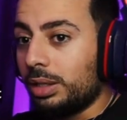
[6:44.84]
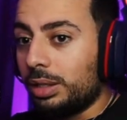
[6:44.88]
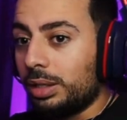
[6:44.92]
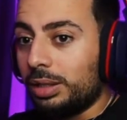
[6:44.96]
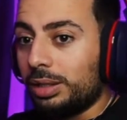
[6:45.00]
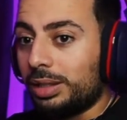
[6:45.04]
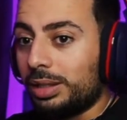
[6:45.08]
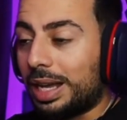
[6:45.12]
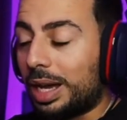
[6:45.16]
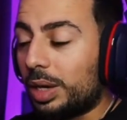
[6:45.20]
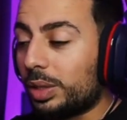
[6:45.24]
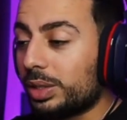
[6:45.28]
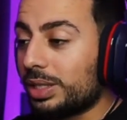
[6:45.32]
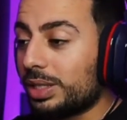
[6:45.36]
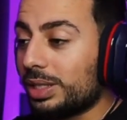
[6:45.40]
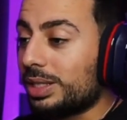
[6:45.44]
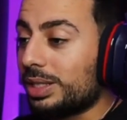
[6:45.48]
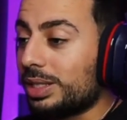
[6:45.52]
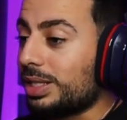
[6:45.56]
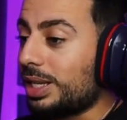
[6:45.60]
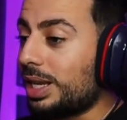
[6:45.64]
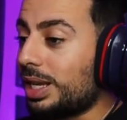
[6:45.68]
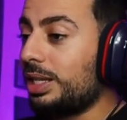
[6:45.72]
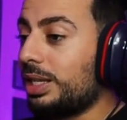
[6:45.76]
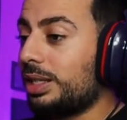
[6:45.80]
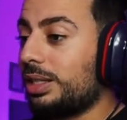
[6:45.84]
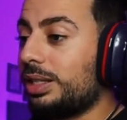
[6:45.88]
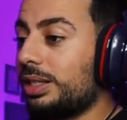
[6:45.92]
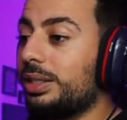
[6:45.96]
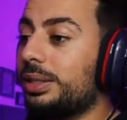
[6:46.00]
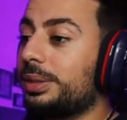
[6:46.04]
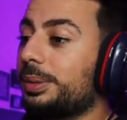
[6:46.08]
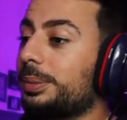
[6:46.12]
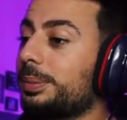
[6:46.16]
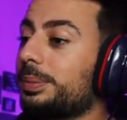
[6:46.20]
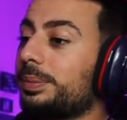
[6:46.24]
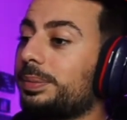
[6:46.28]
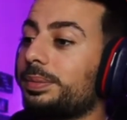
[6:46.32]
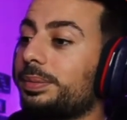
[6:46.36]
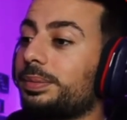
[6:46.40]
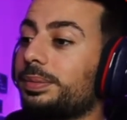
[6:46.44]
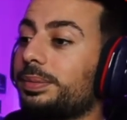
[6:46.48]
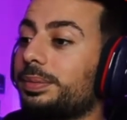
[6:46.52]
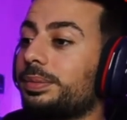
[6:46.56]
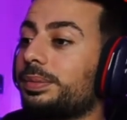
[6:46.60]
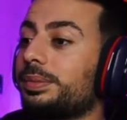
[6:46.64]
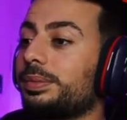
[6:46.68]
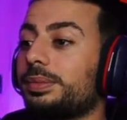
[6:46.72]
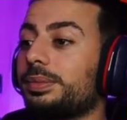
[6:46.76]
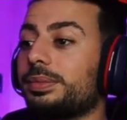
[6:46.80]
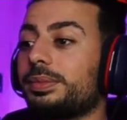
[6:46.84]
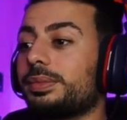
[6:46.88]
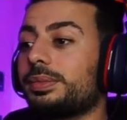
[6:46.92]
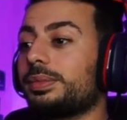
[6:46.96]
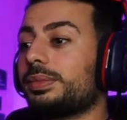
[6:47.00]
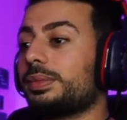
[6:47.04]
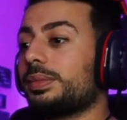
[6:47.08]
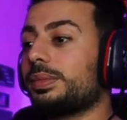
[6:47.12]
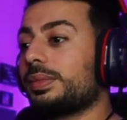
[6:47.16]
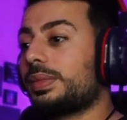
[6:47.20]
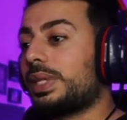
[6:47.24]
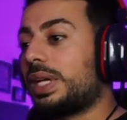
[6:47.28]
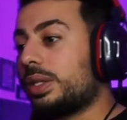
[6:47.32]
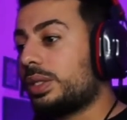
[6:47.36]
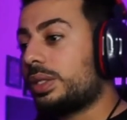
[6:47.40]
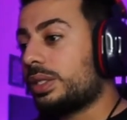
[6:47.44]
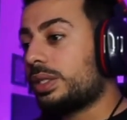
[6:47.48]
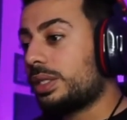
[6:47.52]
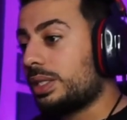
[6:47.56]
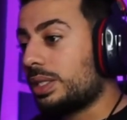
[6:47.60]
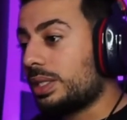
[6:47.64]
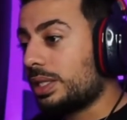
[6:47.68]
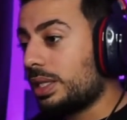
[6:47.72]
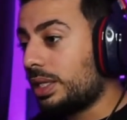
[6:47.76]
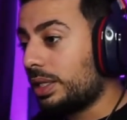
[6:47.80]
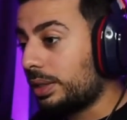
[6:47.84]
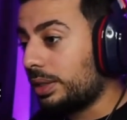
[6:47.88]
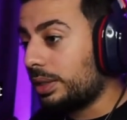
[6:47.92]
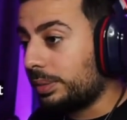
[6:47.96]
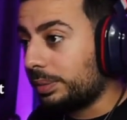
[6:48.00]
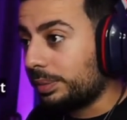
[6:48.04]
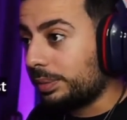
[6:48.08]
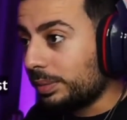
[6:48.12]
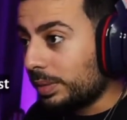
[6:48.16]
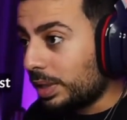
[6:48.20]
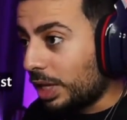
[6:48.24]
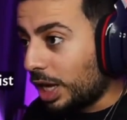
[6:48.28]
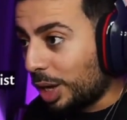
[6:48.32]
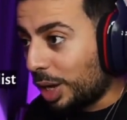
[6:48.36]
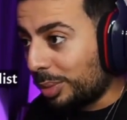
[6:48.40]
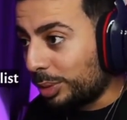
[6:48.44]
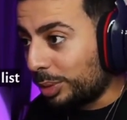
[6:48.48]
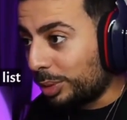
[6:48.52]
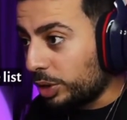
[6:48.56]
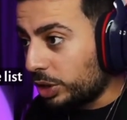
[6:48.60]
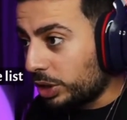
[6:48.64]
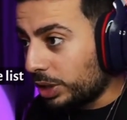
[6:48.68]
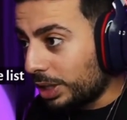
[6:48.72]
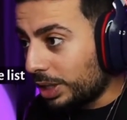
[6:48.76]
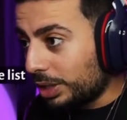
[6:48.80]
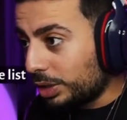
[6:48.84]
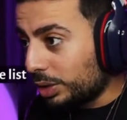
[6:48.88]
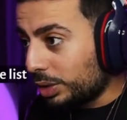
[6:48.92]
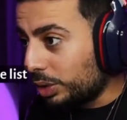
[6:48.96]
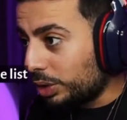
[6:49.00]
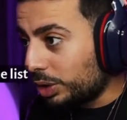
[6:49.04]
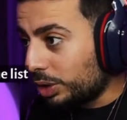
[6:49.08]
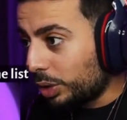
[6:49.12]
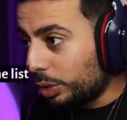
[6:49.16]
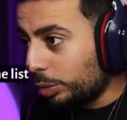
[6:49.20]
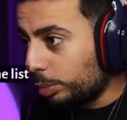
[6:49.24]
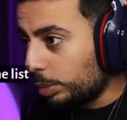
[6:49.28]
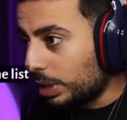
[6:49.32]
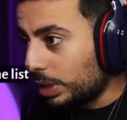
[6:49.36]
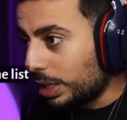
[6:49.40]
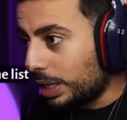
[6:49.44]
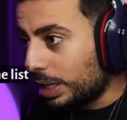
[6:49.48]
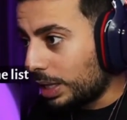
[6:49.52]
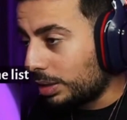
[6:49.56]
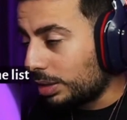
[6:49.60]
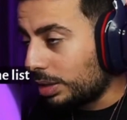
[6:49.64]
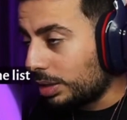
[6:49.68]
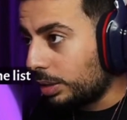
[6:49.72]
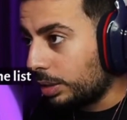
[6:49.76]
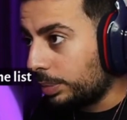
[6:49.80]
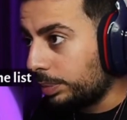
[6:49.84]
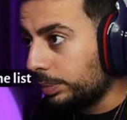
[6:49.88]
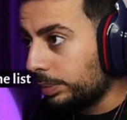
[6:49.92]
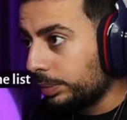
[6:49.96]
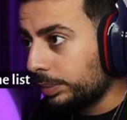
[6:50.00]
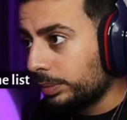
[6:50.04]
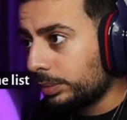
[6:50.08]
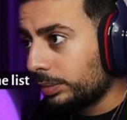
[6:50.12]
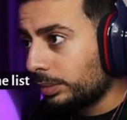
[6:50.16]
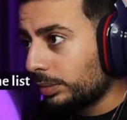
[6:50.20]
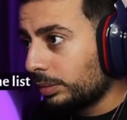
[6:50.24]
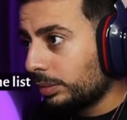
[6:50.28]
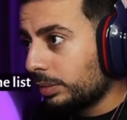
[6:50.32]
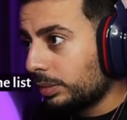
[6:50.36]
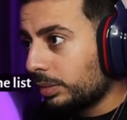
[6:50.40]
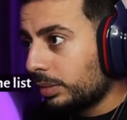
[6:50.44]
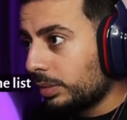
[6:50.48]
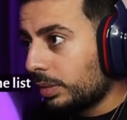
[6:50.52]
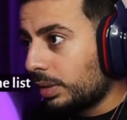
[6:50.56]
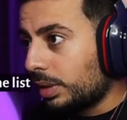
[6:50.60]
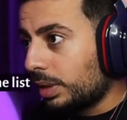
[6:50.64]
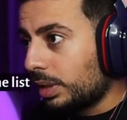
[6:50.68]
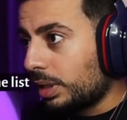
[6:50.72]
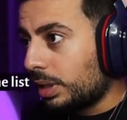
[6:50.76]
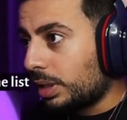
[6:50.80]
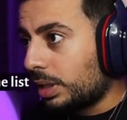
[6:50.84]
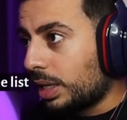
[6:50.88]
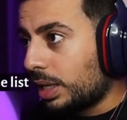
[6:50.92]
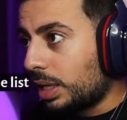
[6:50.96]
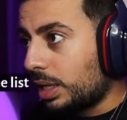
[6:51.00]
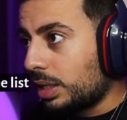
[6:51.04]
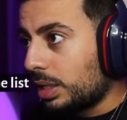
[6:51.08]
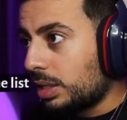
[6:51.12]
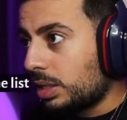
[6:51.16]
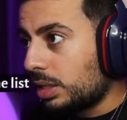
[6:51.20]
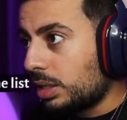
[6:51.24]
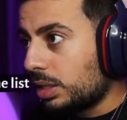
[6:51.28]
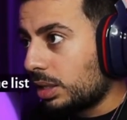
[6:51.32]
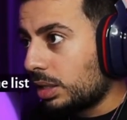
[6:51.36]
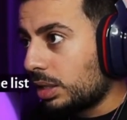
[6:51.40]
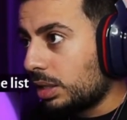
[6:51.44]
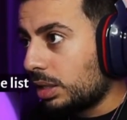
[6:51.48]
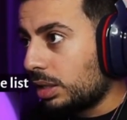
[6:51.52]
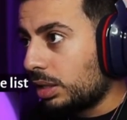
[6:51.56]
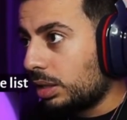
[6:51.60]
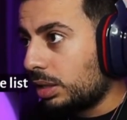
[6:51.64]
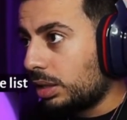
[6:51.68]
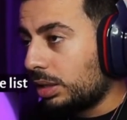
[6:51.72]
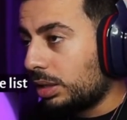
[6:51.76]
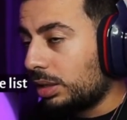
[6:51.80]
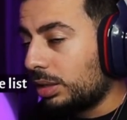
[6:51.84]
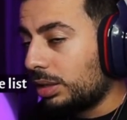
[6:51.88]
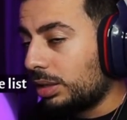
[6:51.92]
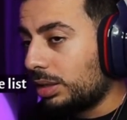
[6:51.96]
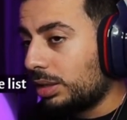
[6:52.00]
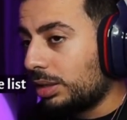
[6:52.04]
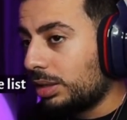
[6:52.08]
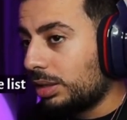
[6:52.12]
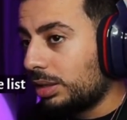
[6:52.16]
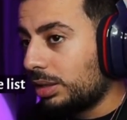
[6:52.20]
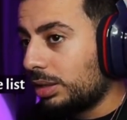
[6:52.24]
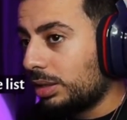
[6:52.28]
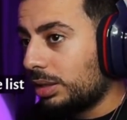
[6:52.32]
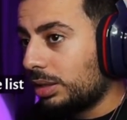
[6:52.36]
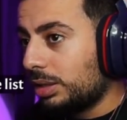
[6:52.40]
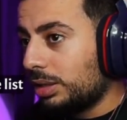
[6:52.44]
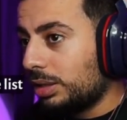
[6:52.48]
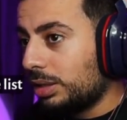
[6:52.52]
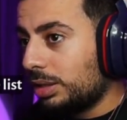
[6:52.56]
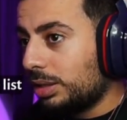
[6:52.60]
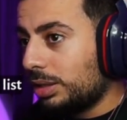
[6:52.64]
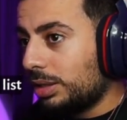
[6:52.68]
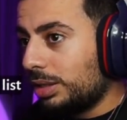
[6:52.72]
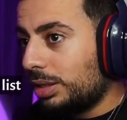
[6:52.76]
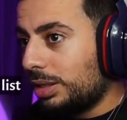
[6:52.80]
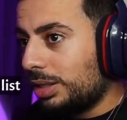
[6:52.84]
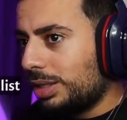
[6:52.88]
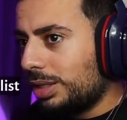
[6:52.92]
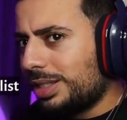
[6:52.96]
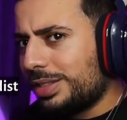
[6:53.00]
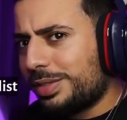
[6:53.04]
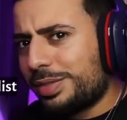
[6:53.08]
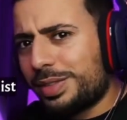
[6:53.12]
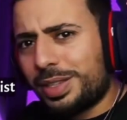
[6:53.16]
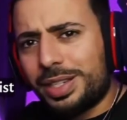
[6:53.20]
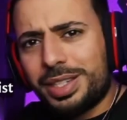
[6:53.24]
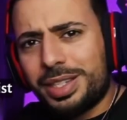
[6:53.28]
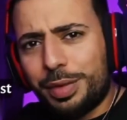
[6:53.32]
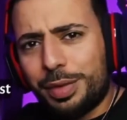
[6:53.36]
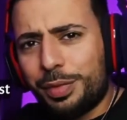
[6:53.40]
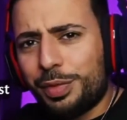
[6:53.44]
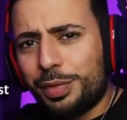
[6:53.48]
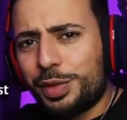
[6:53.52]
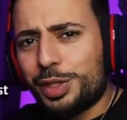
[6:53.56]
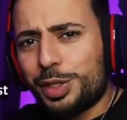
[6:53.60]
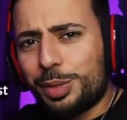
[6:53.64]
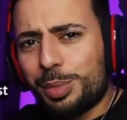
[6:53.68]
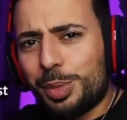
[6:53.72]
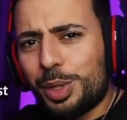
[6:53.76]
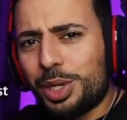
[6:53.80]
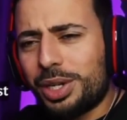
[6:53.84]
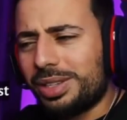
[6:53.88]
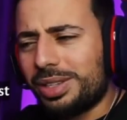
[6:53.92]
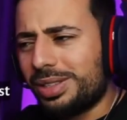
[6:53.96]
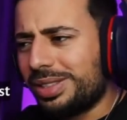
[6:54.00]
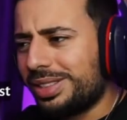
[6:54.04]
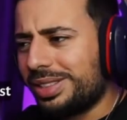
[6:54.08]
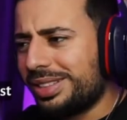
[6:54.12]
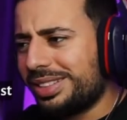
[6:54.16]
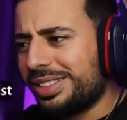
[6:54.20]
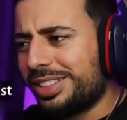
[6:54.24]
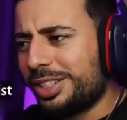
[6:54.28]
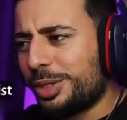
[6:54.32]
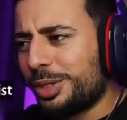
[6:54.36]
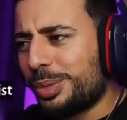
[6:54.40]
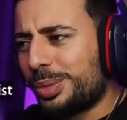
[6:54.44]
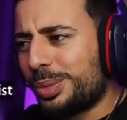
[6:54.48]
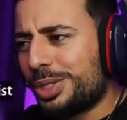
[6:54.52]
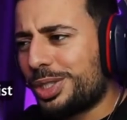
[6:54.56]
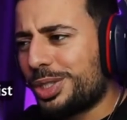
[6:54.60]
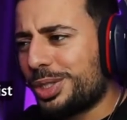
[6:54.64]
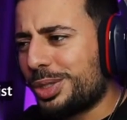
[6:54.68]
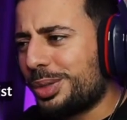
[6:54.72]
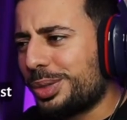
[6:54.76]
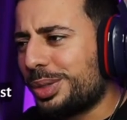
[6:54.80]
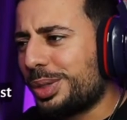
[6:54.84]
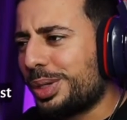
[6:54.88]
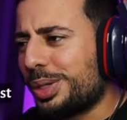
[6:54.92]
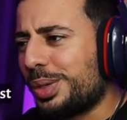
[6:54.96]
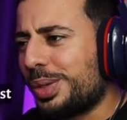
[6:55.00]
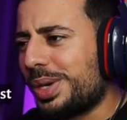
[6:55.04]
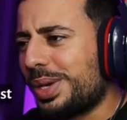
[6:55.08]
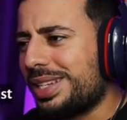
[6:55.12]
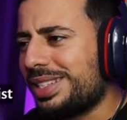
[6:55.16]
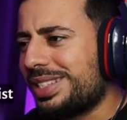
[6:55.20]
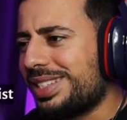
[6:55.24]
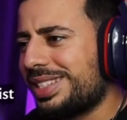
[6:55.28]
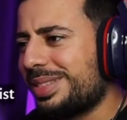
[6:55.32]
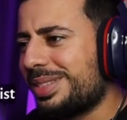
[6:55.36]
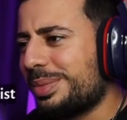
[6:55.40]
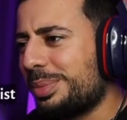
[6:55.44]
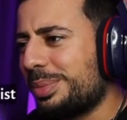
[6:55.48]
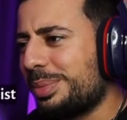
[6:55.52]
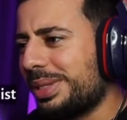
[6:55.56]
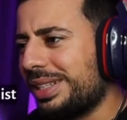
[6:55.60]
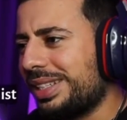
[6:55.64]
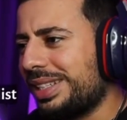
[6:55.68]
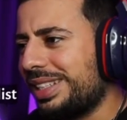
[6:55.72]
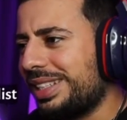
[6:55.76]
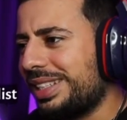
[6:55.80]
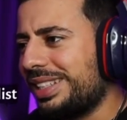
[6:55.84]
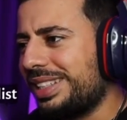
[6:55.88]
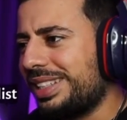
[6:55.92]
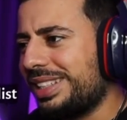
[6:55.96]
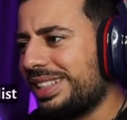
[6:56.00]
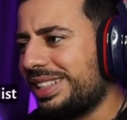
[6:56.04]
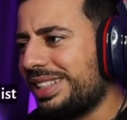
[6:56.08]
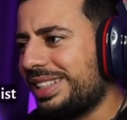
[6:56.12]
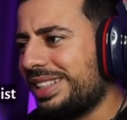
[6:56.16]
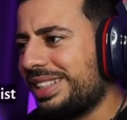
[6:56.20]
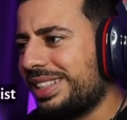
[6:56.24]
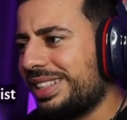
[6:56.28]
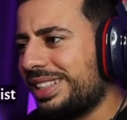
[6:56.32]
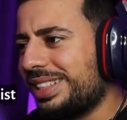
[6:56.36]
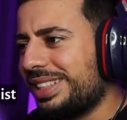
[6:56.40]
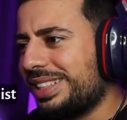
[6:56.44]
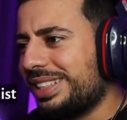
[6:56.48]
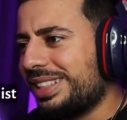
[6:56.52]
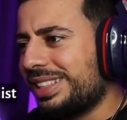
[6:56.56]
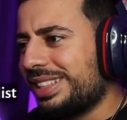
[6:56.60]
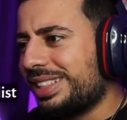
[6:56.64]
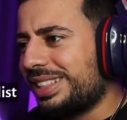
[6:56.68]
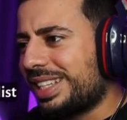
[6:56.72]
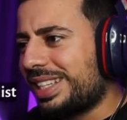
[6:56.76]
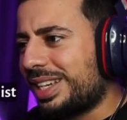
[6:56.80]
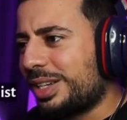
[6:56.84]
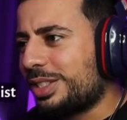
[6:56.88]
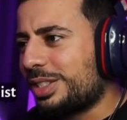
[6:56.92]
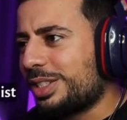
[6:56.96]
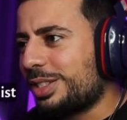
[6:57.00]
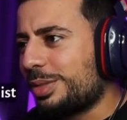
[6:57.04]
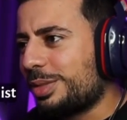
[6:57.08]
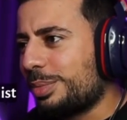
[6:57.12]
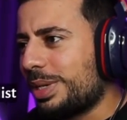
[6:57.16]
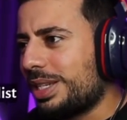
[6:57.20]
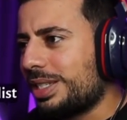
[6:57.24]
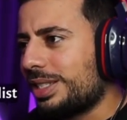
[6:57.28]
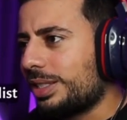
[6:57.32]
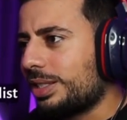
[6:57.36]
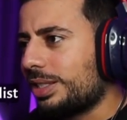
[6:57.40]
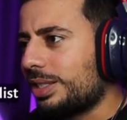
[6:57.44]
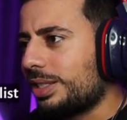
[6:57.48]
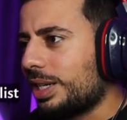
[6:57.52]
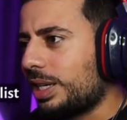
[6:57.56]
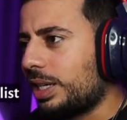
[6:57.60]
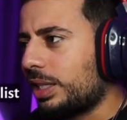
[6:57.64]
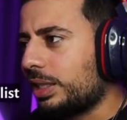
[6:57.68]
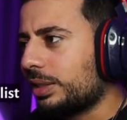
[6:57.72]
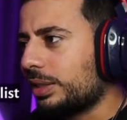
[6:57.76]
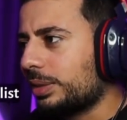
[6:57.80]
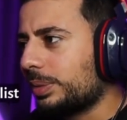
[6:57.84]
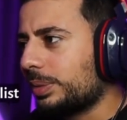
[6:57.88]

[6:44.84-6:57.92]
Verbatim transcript: that was insane. That was insane. I appreciate you showing me that, Tom. That's uh it's very different to Murda, your original request, but that was an amazing track.